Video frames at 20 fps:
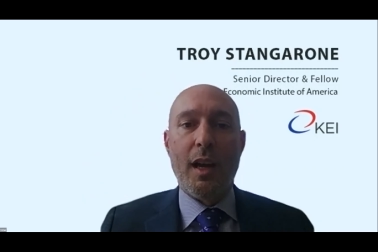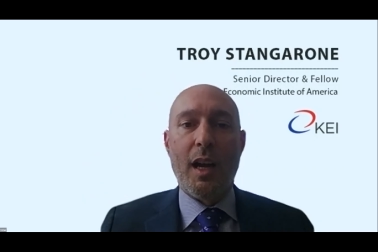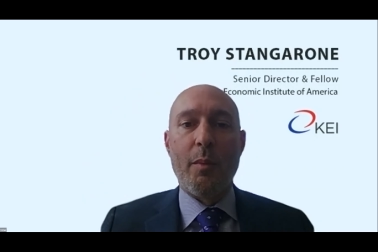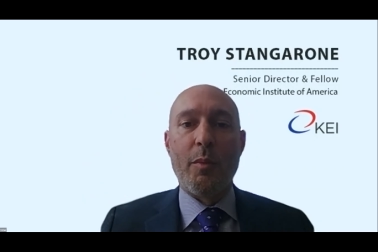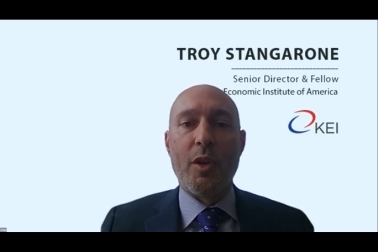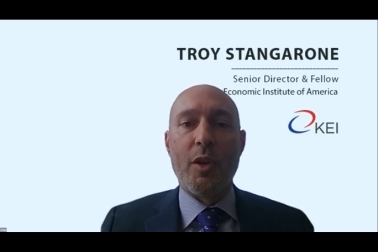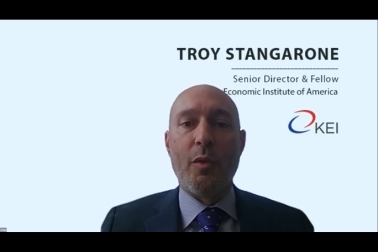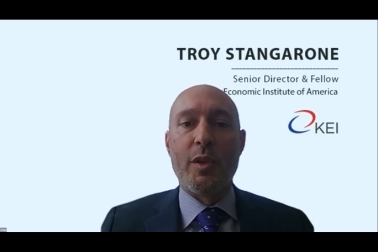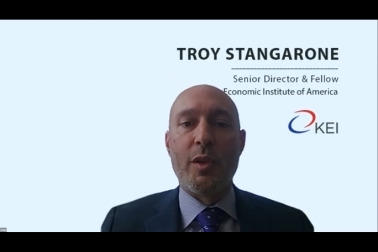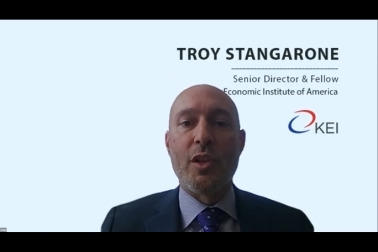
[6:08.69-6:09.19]

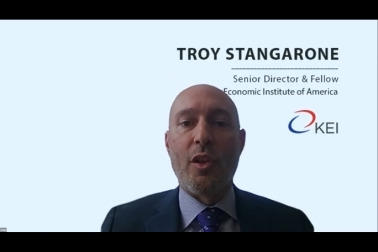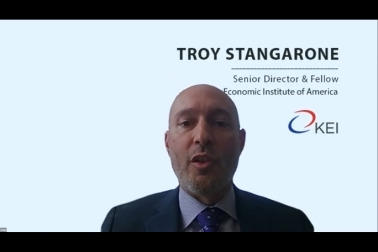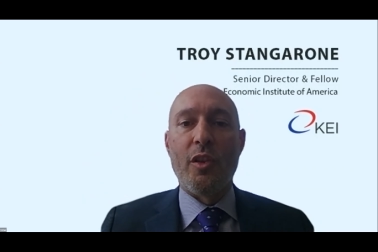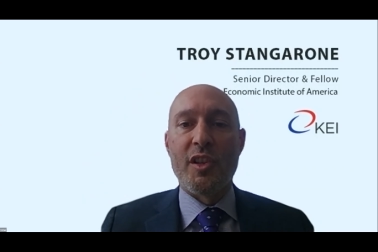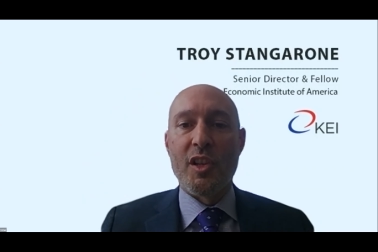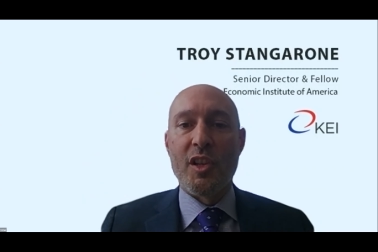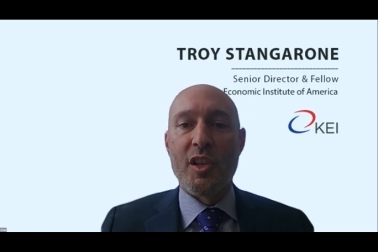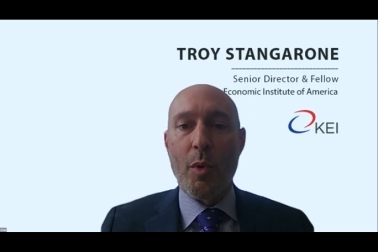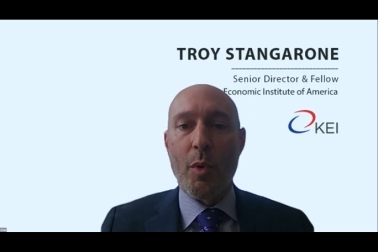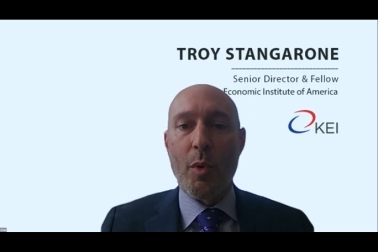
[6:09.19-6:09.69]
We saw
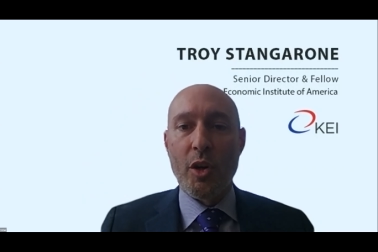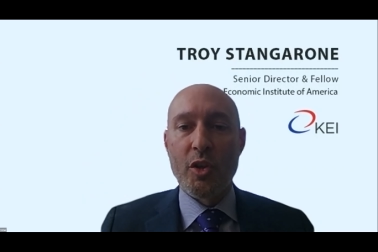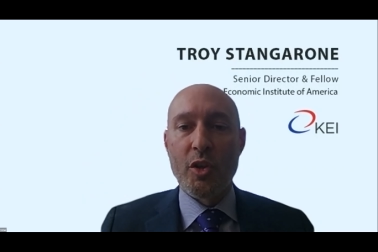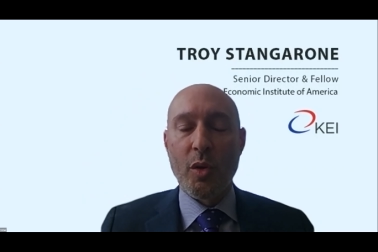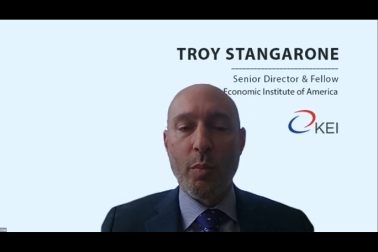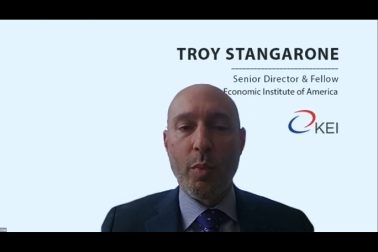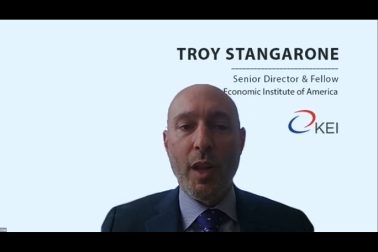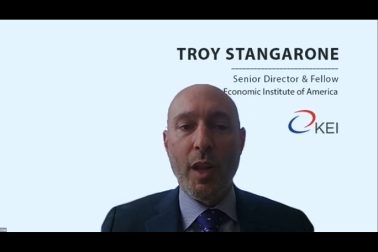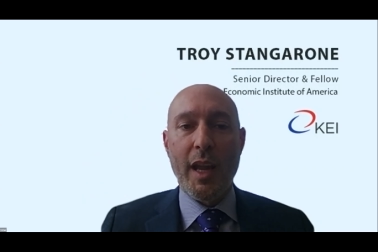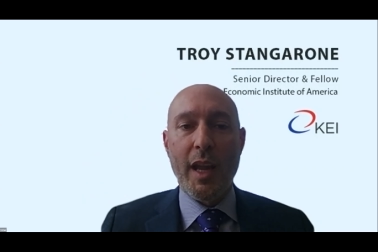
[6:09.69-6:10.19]
this in the Marshall
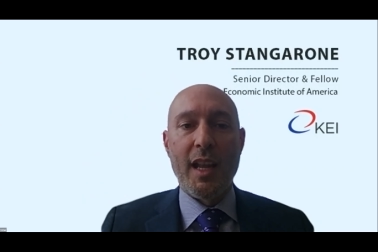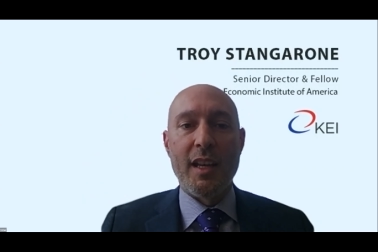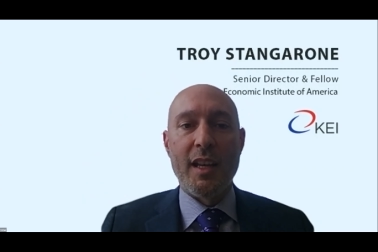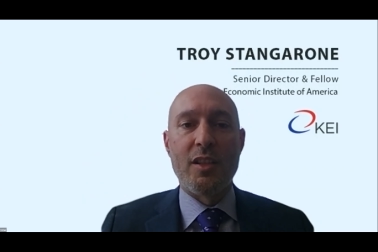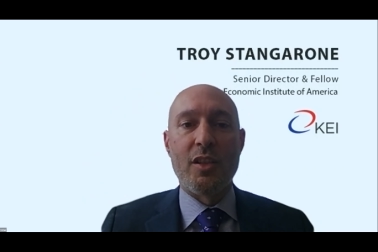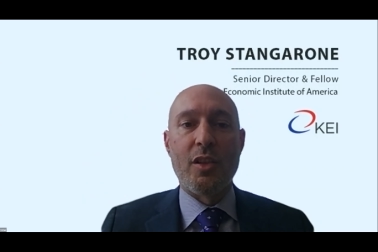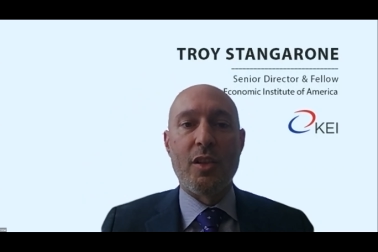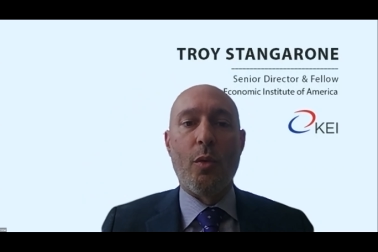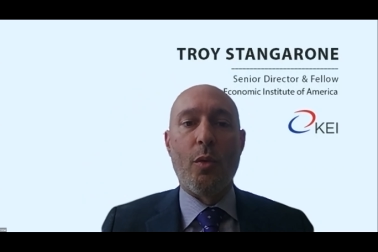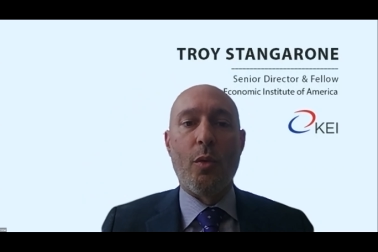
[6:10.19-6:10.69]
Plan,
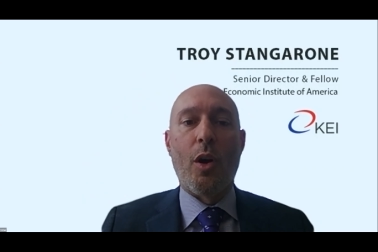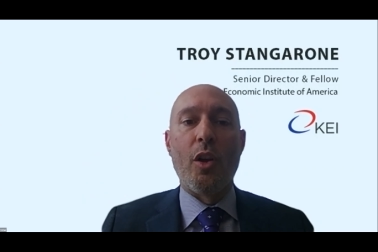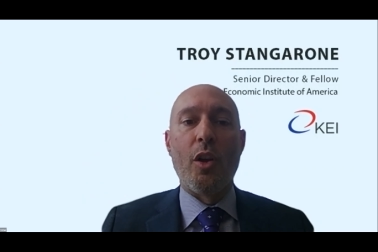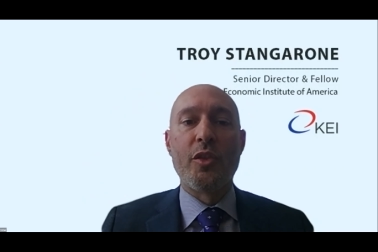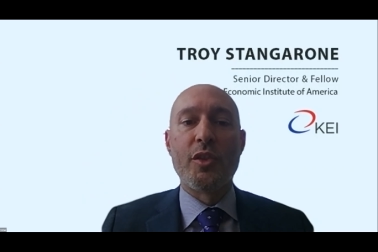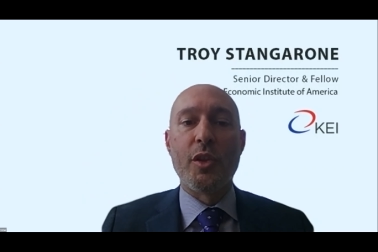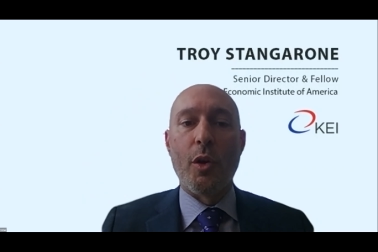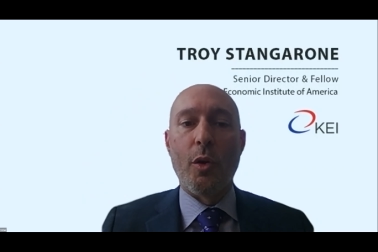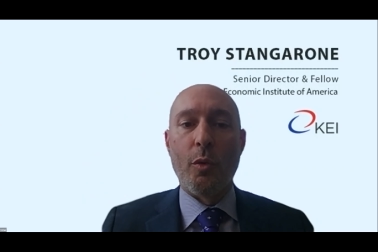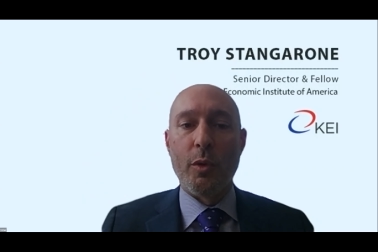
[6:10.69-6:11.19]
so
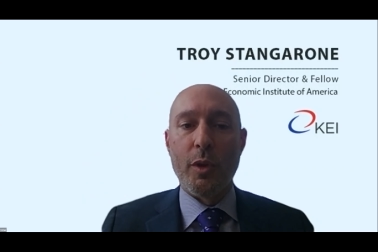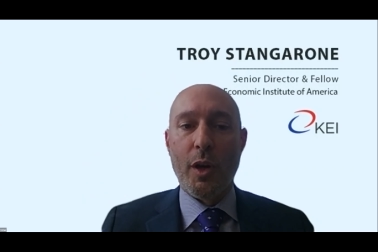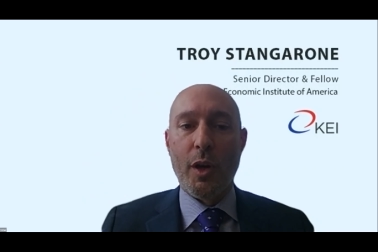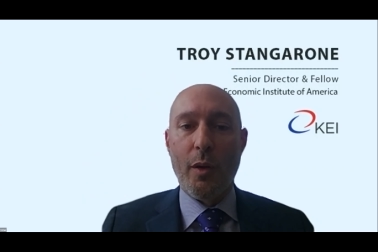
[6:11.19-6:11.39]
also,